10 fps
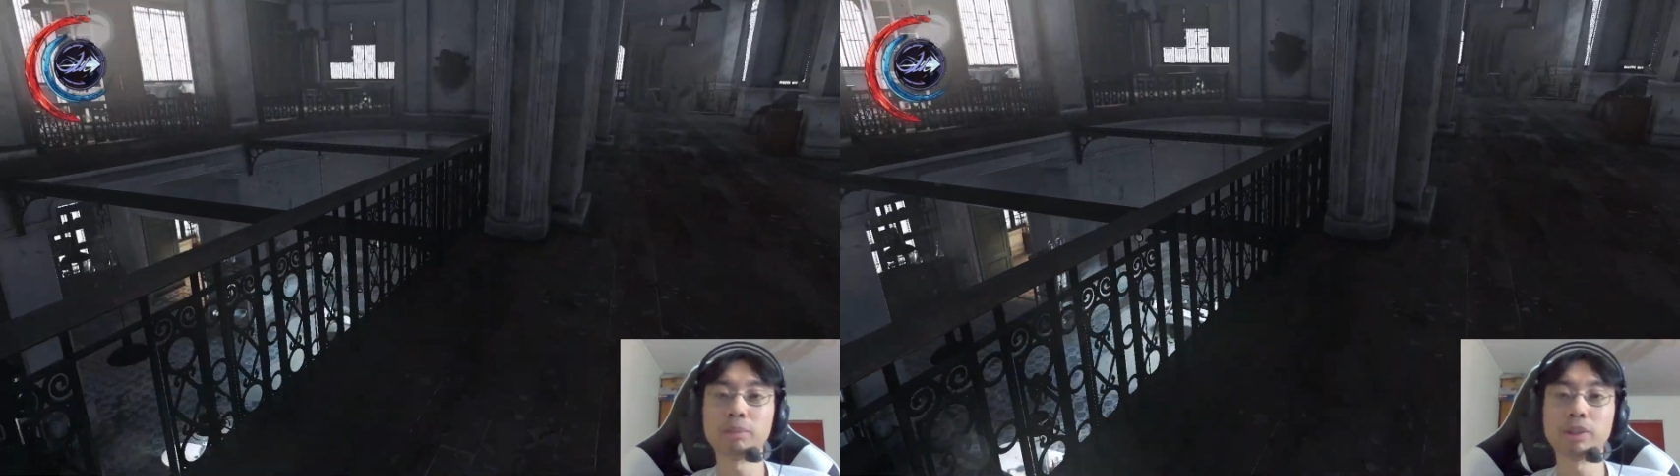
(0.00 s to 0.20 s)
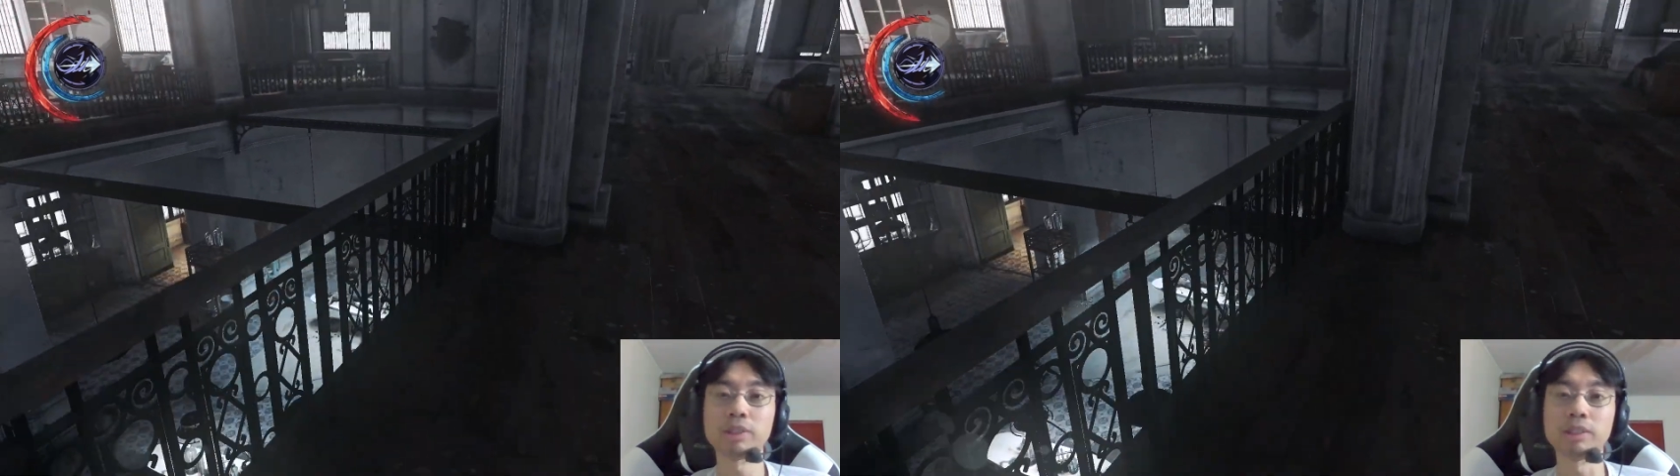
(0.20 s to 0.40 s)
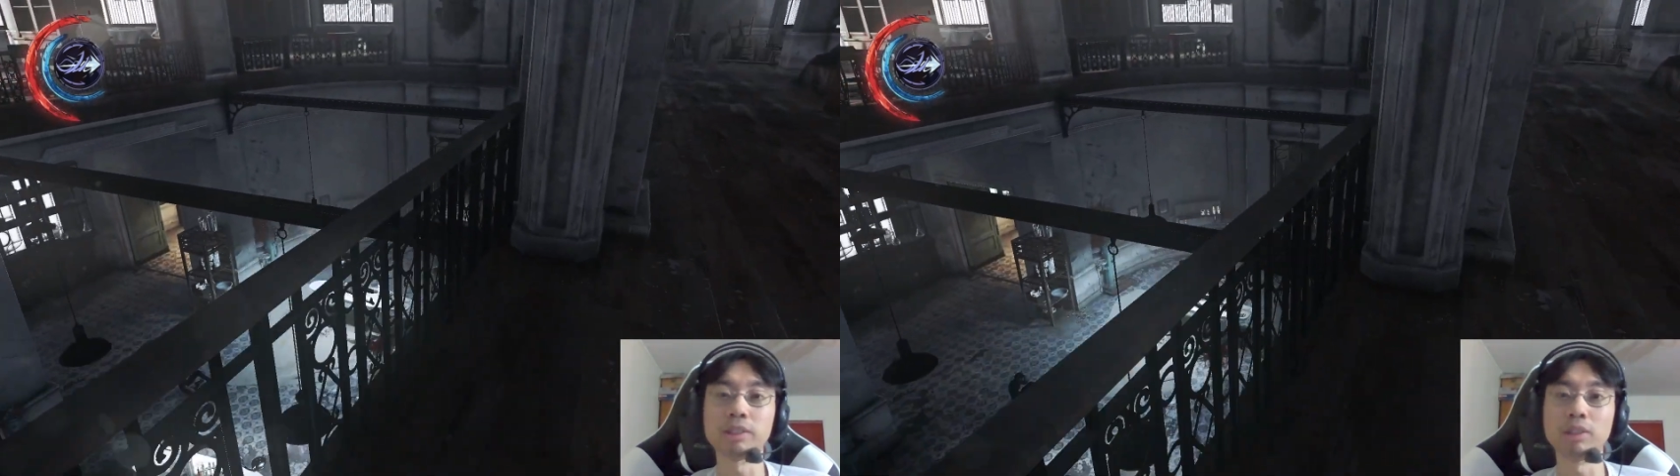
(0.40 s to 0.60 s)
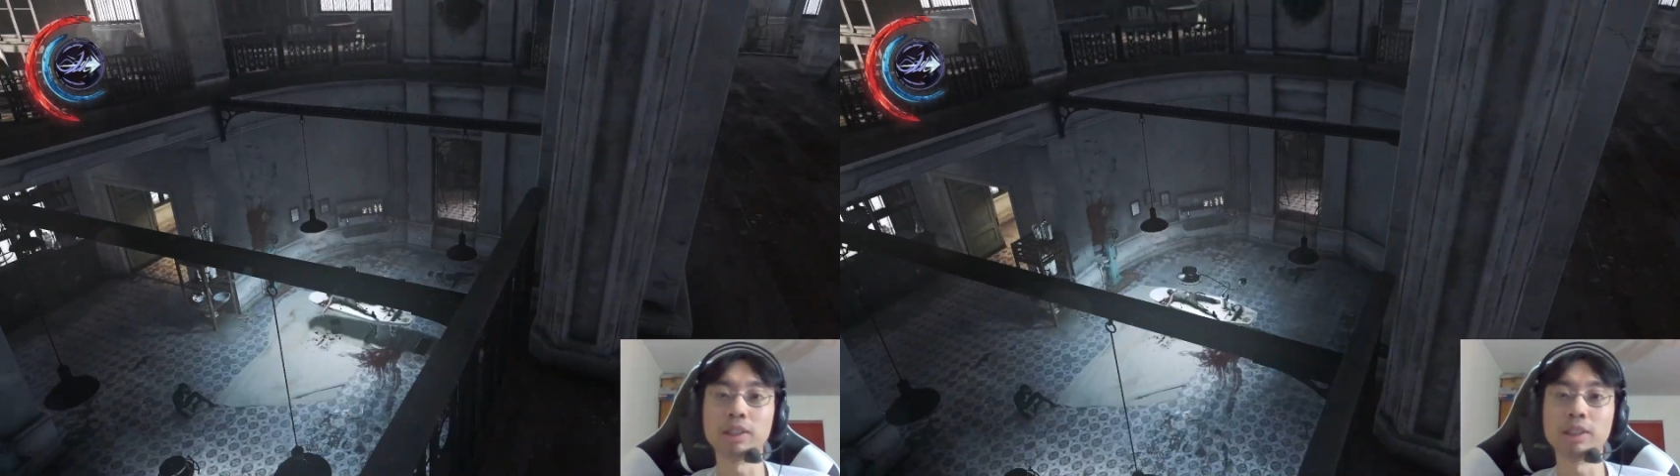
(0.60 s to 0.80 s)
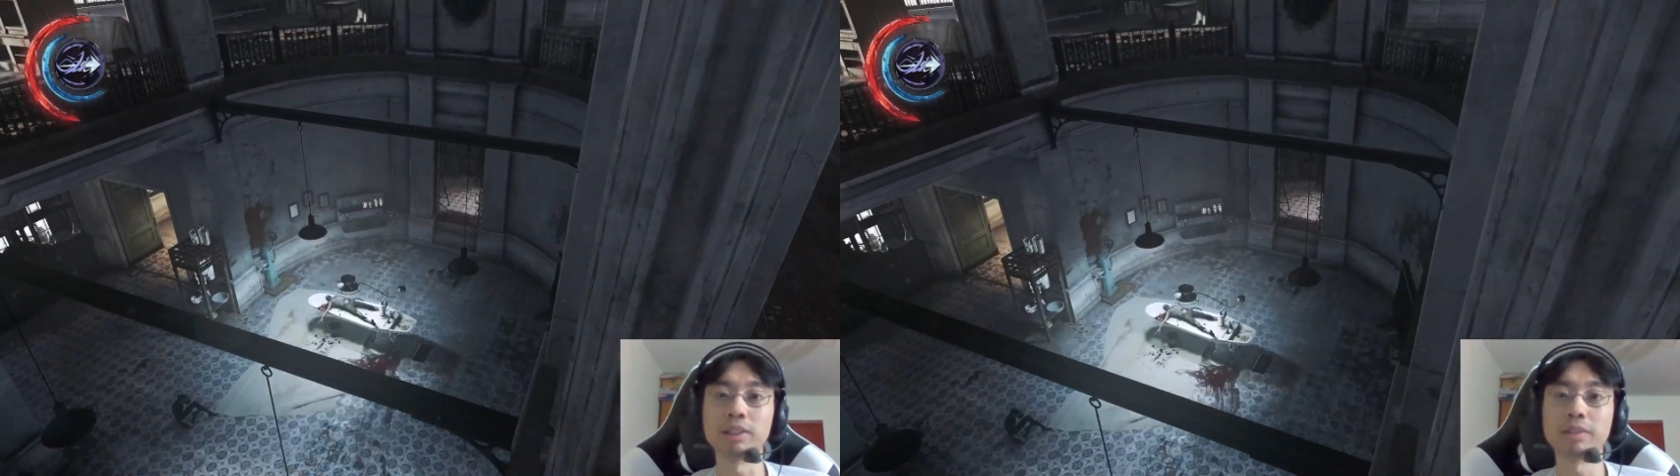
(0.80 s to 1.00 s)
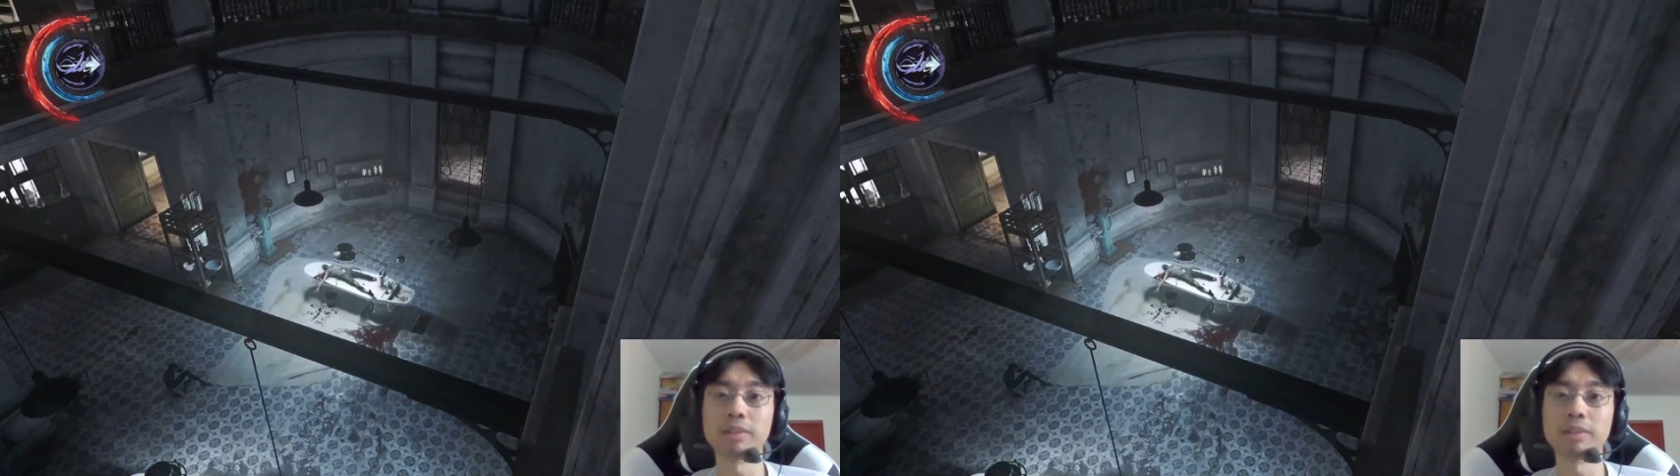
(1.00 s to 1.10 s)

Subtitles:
boss arena.